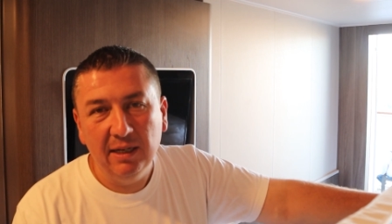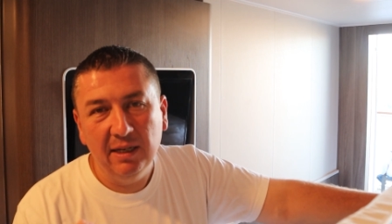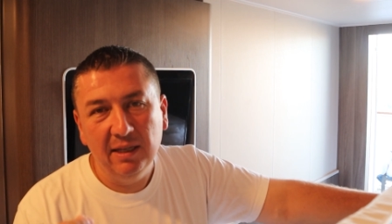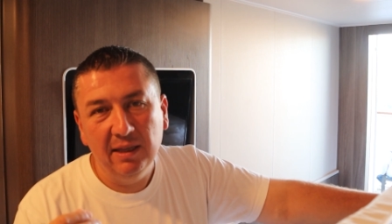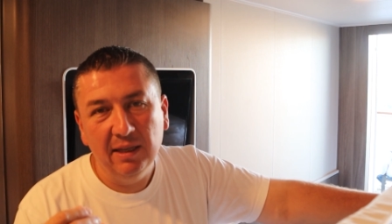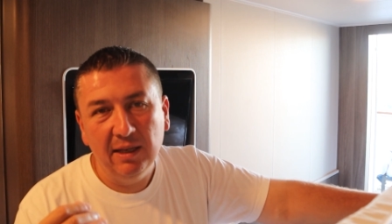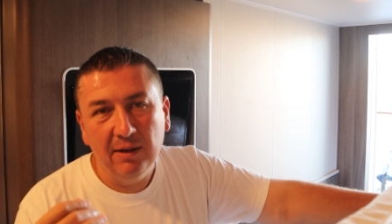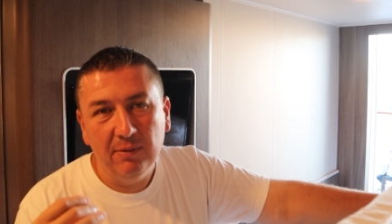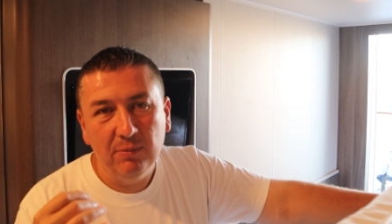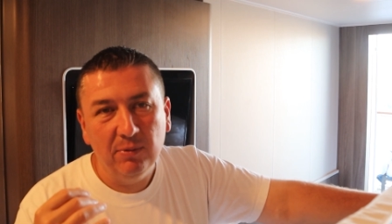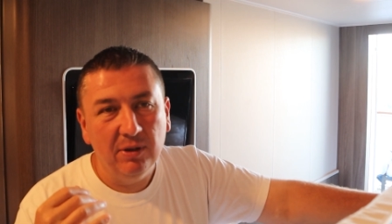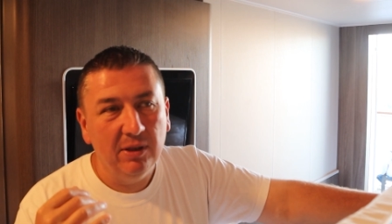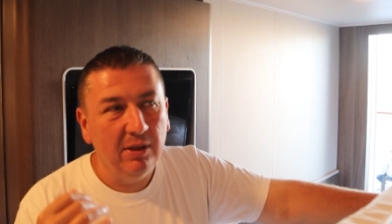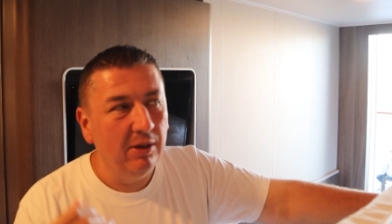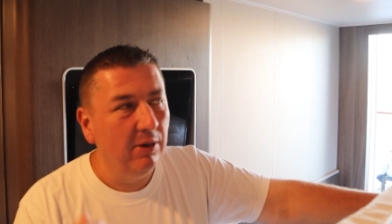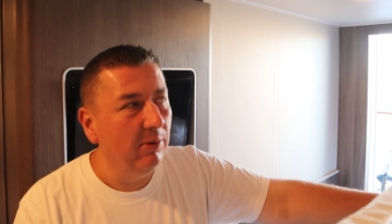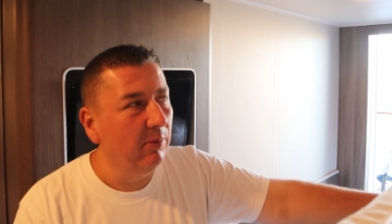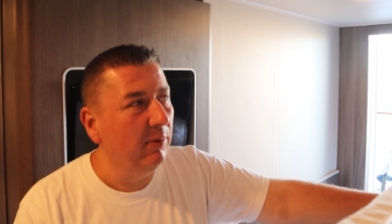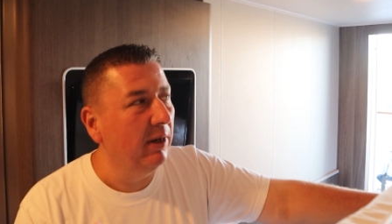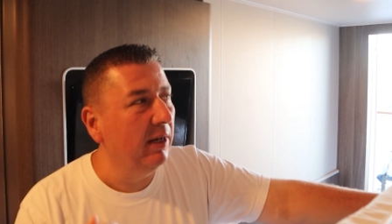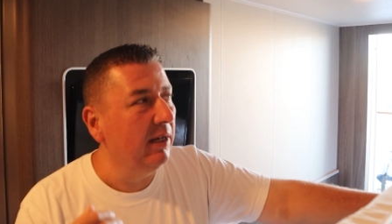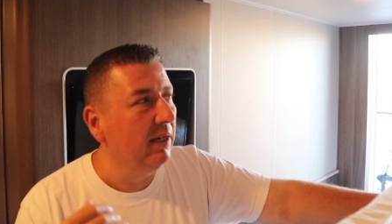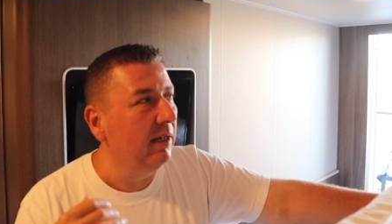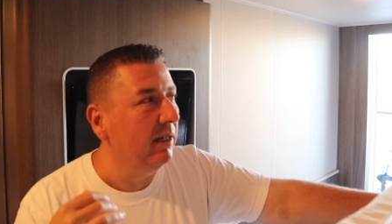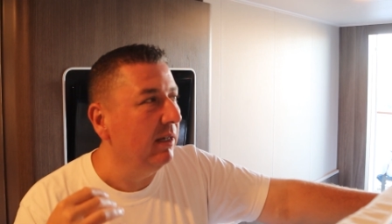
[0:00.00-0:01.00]
and then when they're
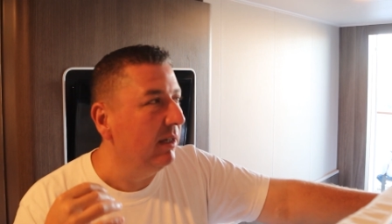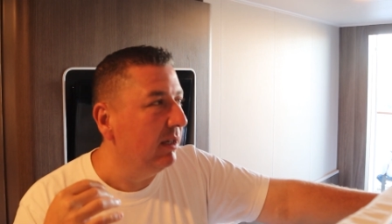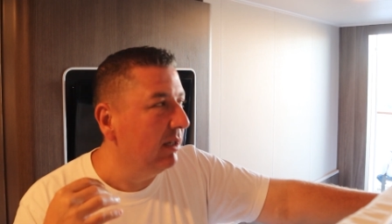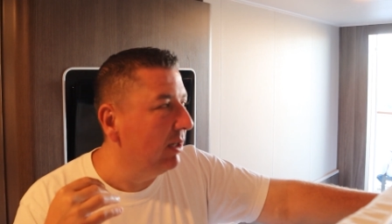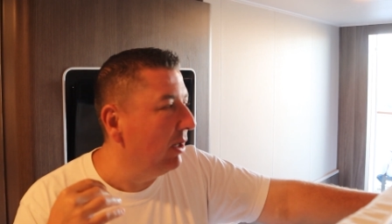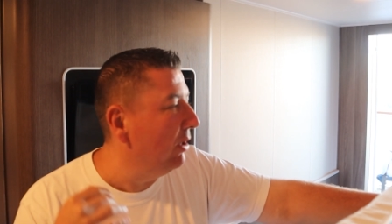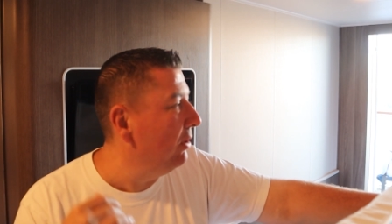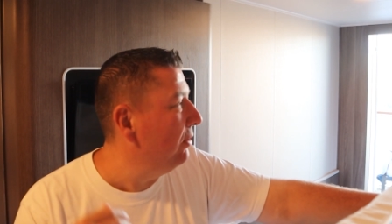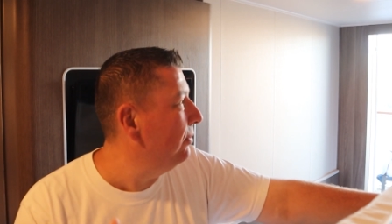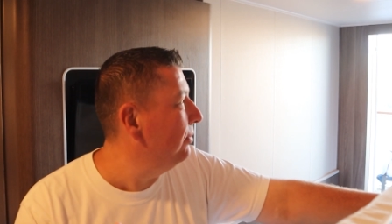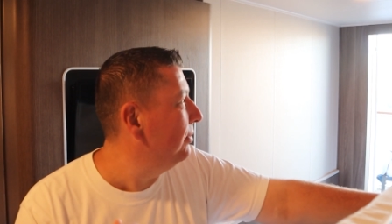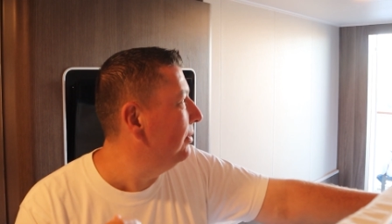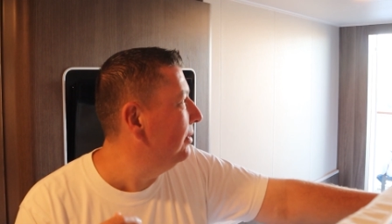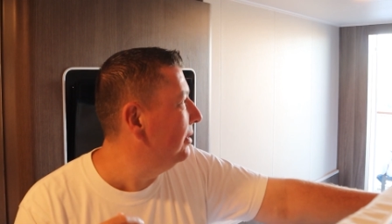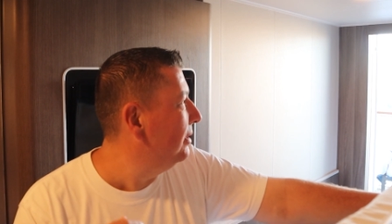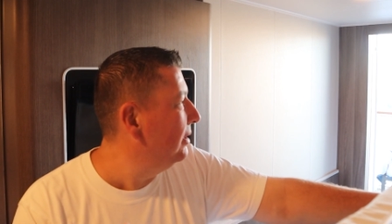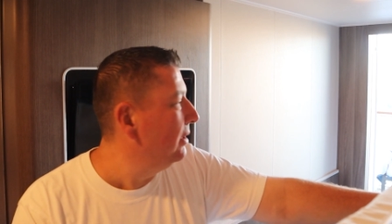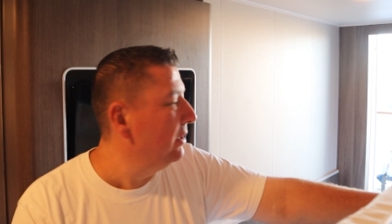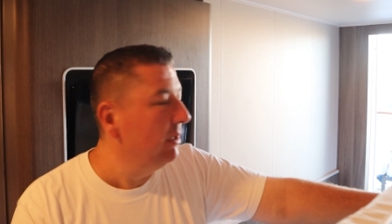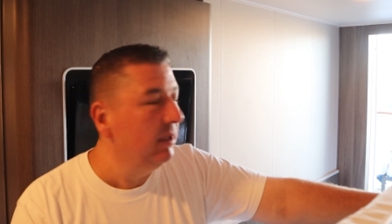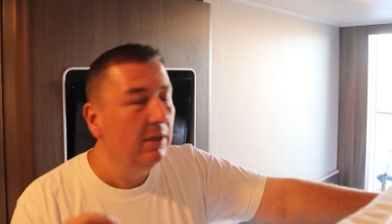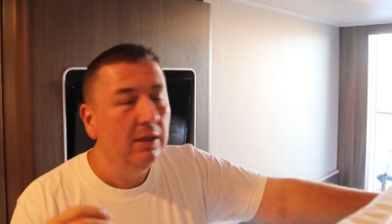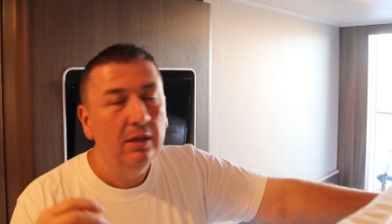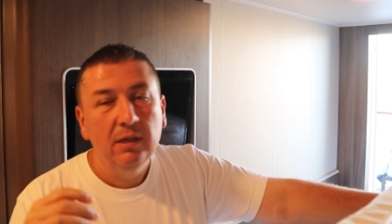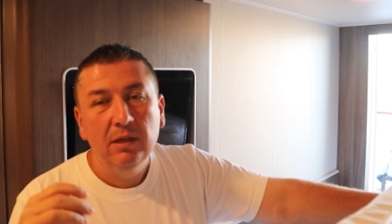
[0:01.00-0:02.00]
ready to go,
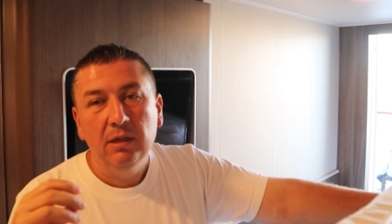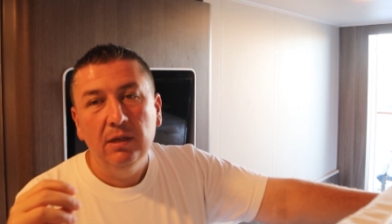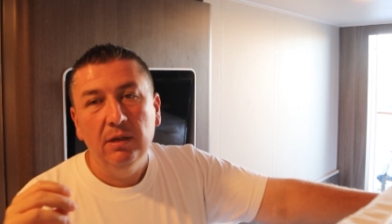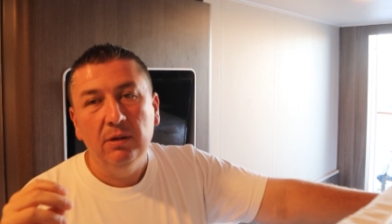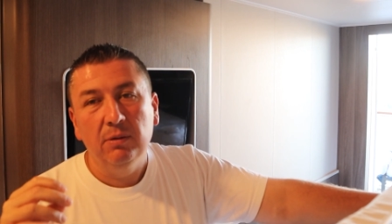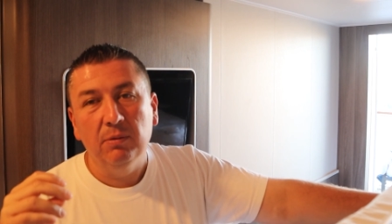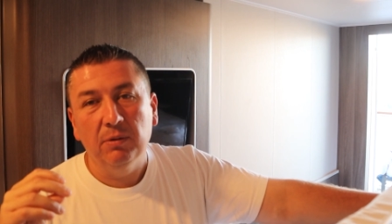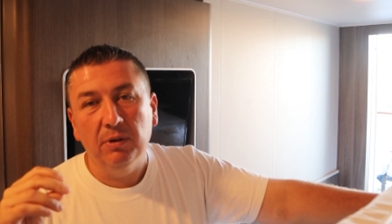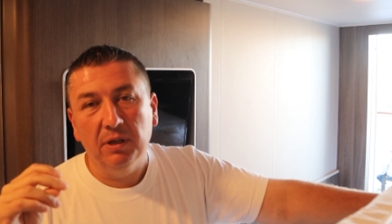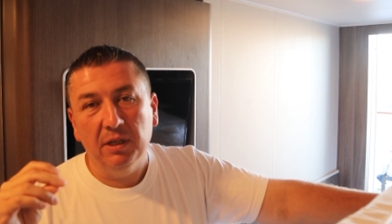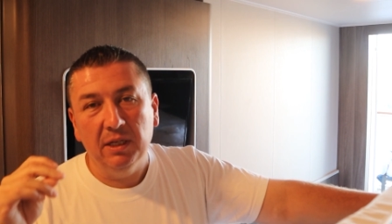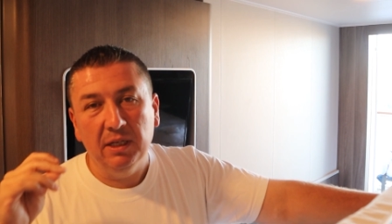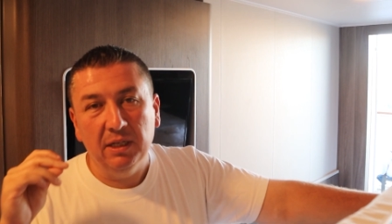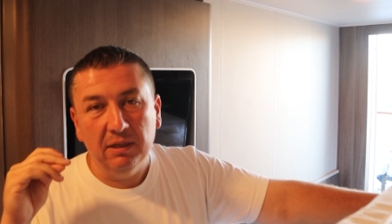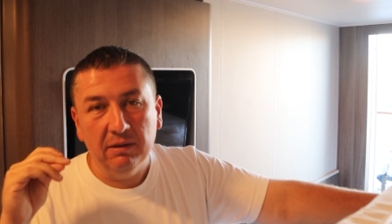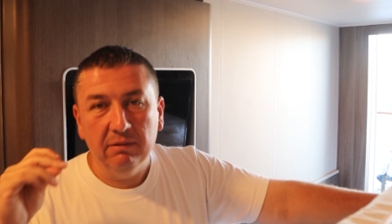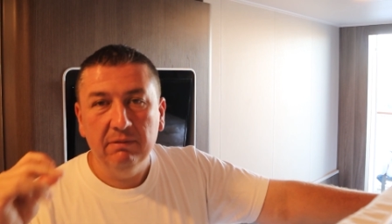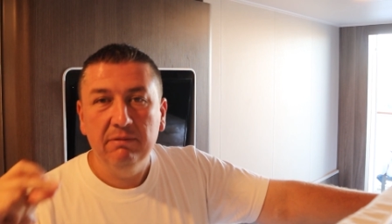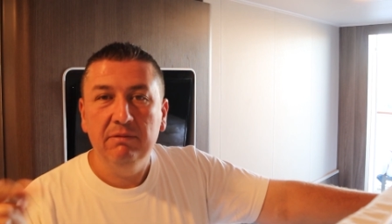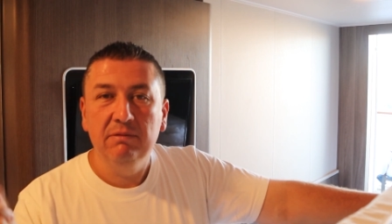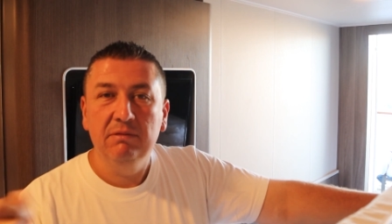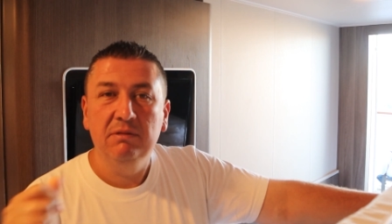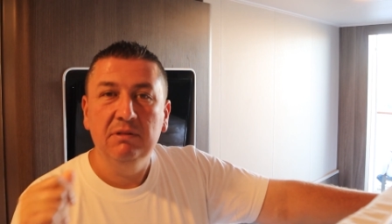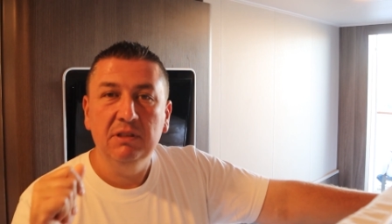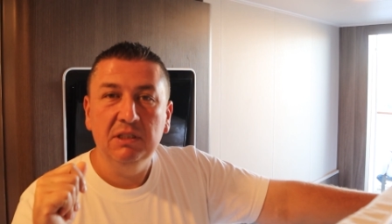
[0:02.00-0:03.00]
we're gonna
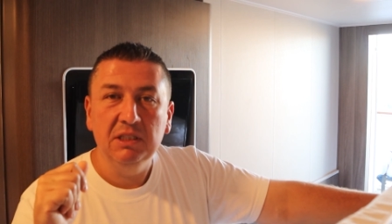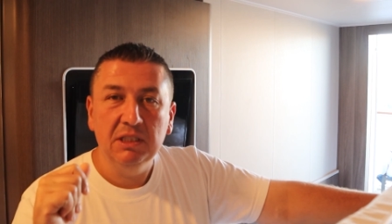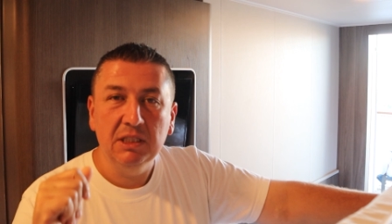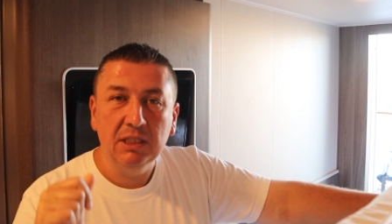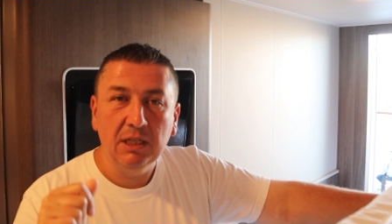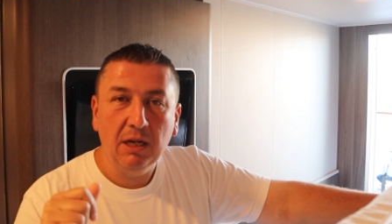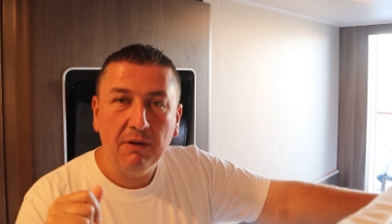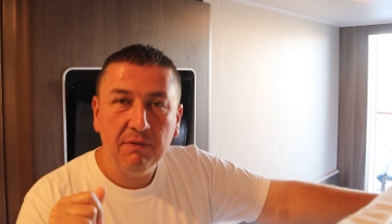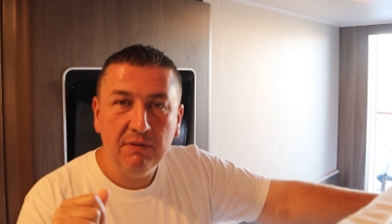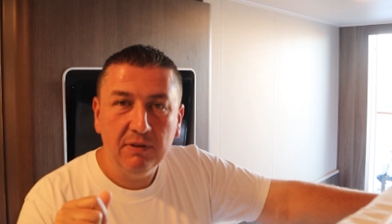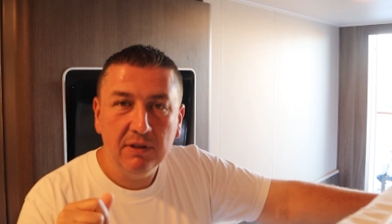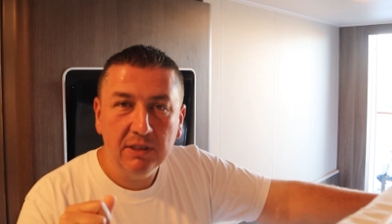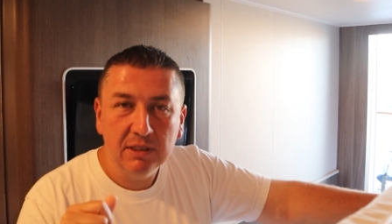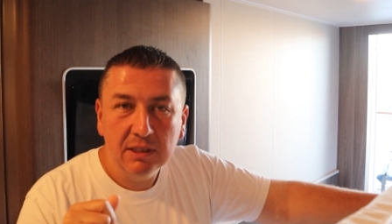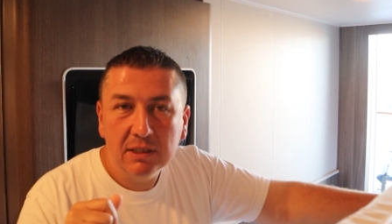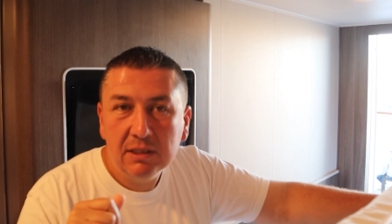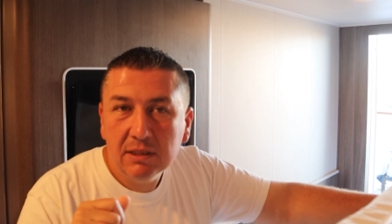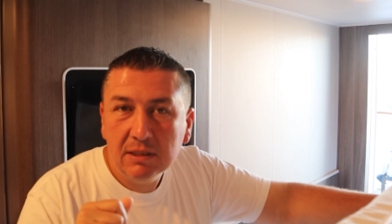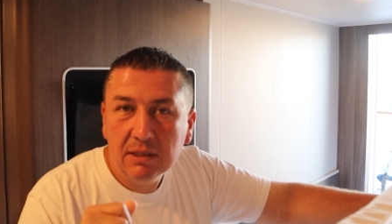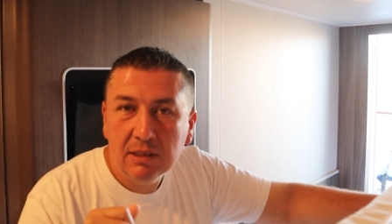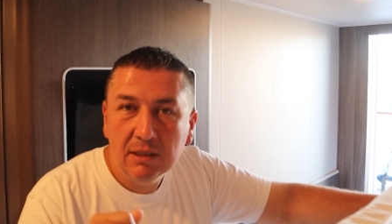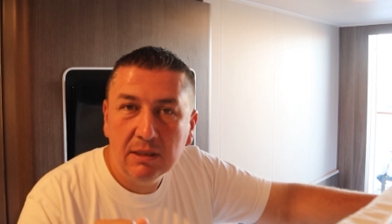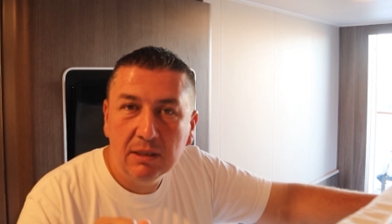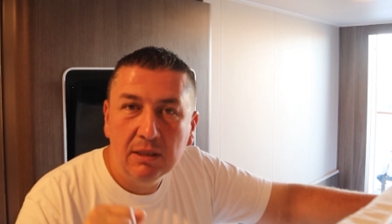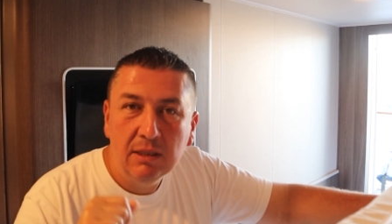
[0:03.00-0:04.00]
get off
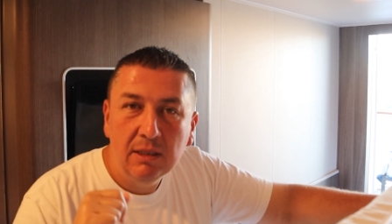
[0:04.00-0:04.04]
this